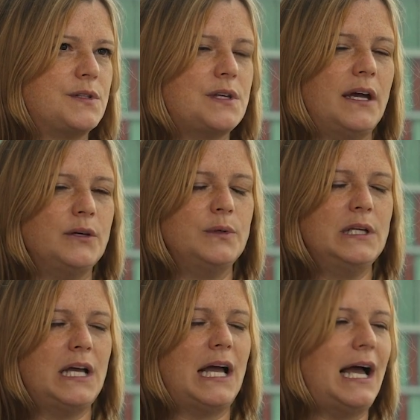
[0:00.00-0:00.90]
So
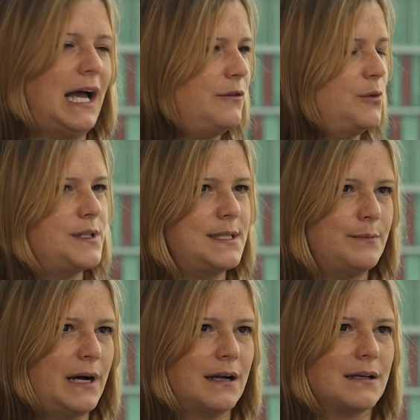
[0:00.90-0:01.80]
I've worked in
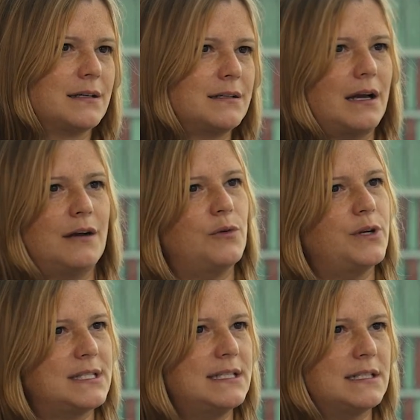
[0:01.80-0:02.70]
bank, I've
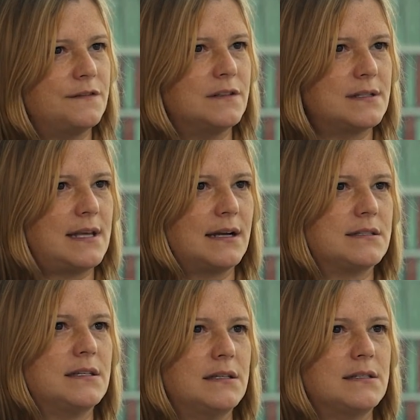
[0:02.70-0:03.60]
worked in different
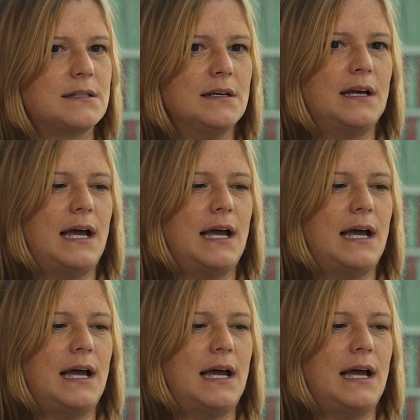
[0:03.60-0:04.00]
sectors,